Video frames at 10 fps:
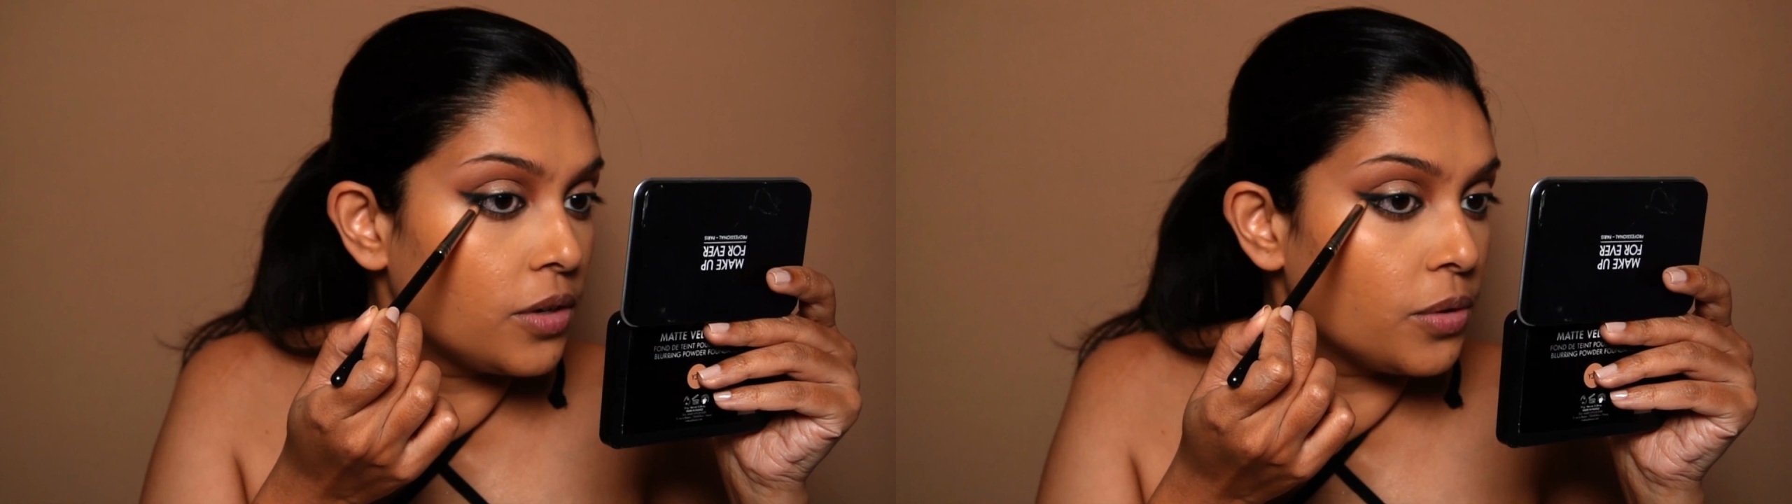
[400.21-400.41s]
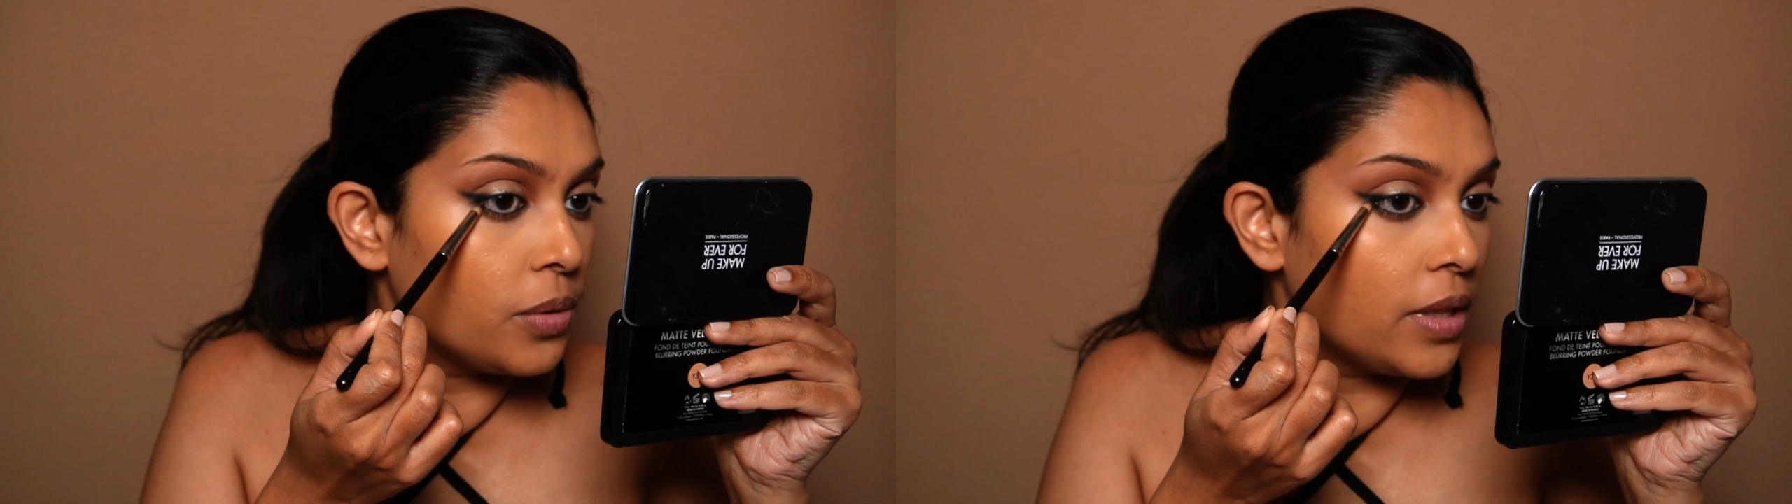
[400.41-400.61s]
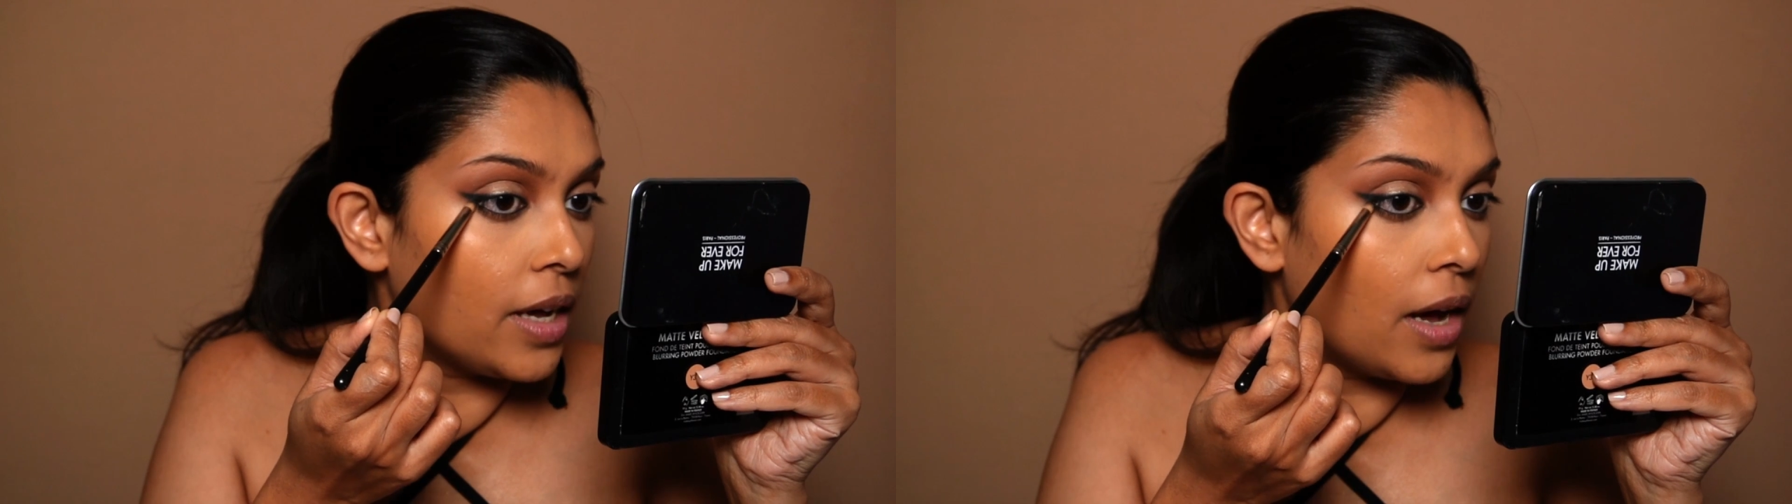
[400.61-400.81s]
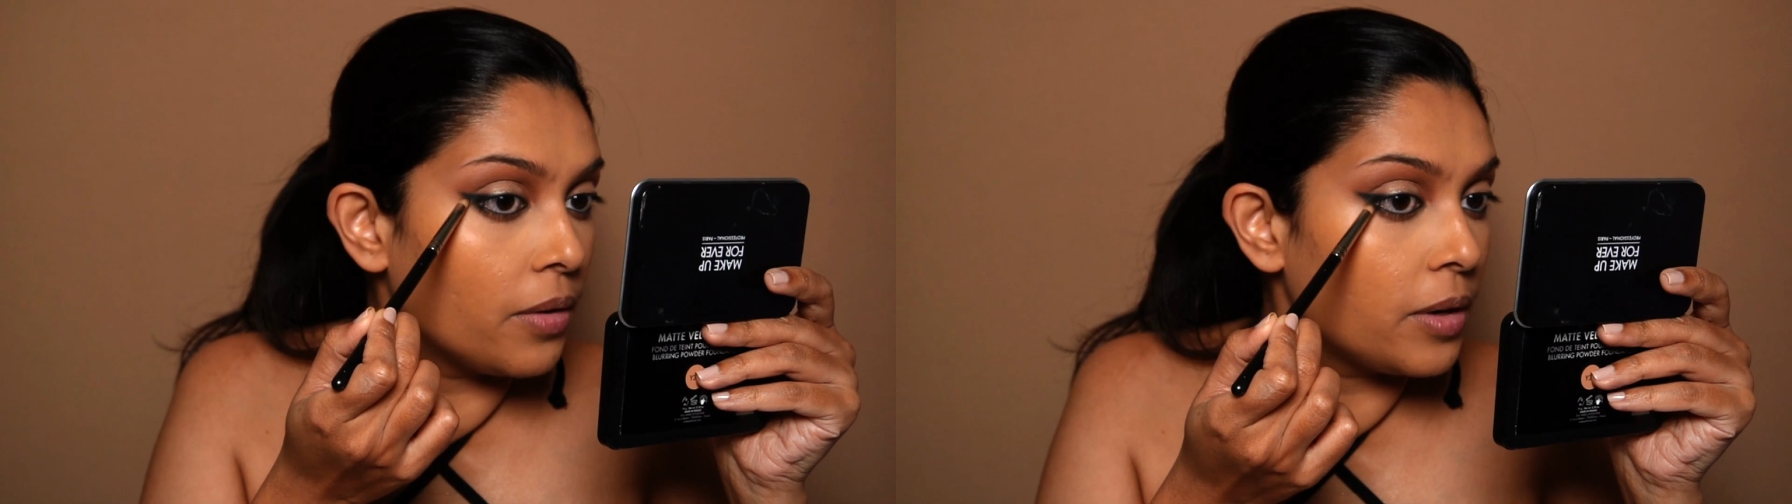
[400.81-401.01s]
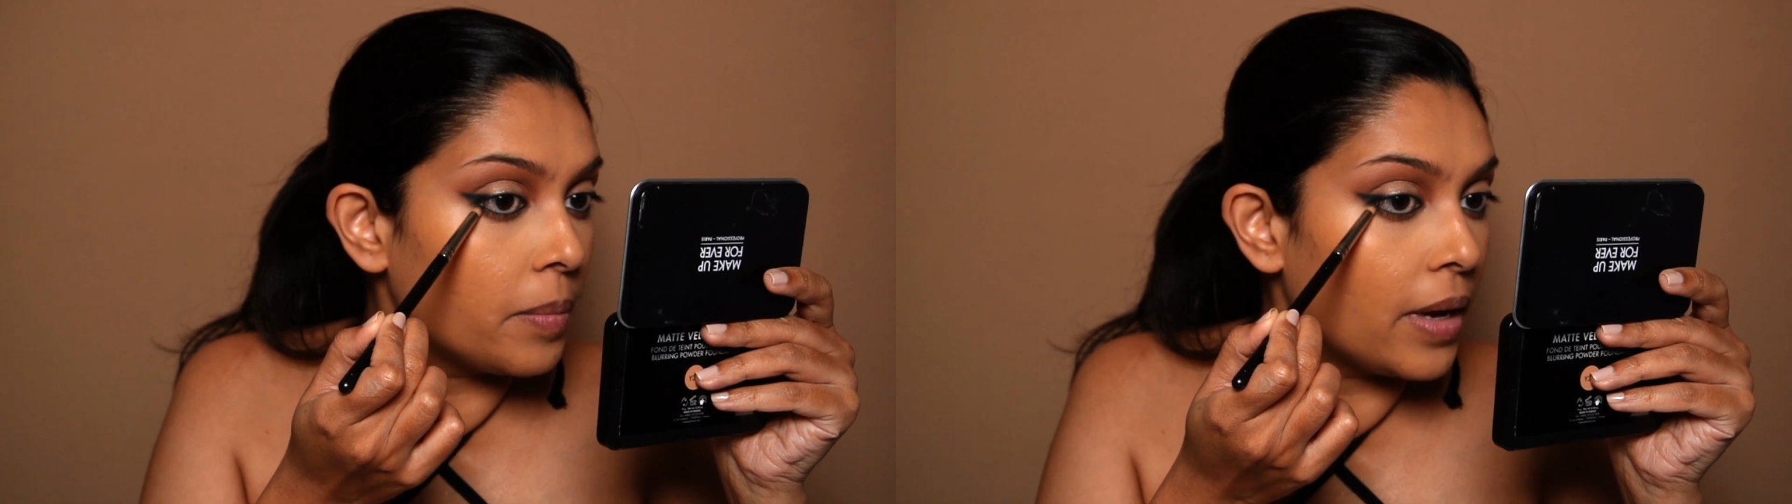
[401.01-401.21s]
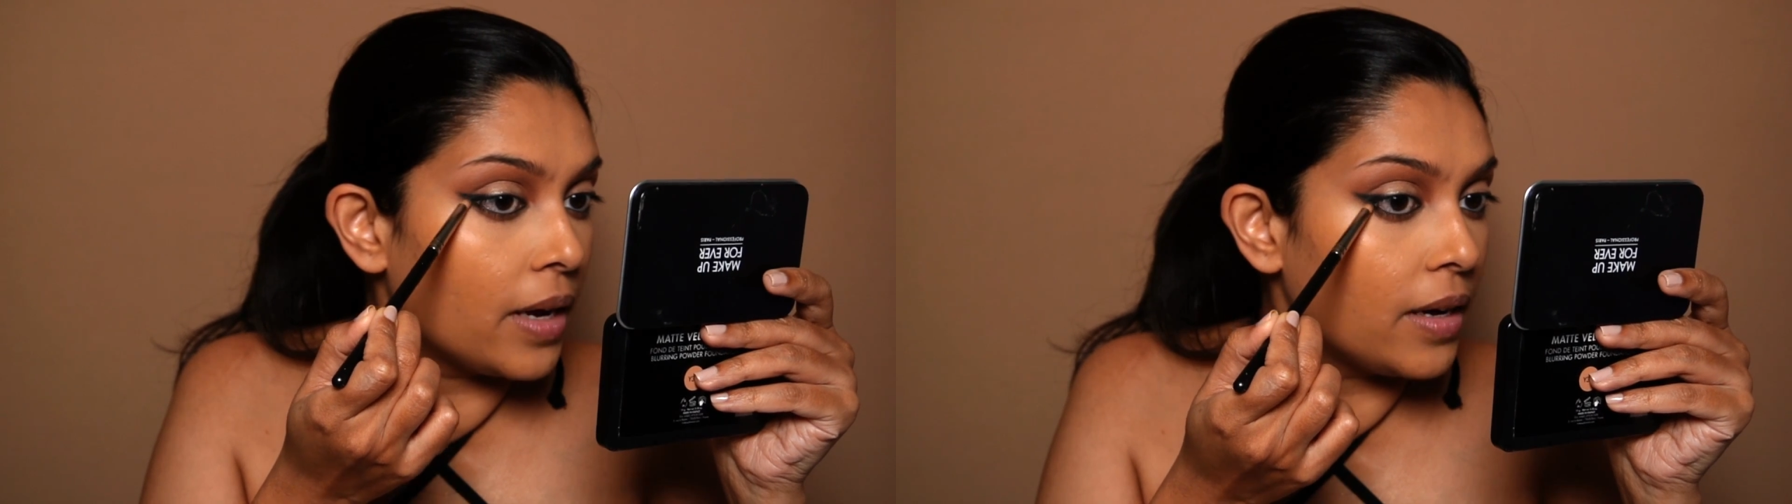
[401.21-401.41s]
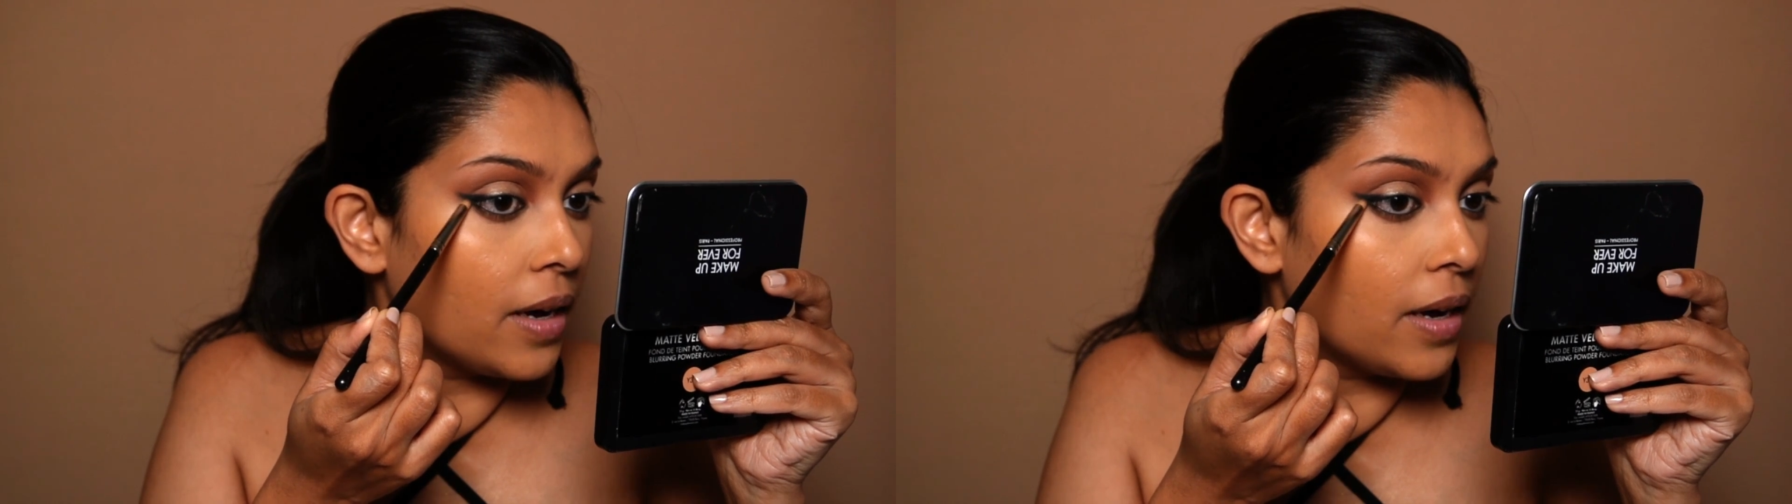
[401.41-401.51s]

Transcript: to the outer part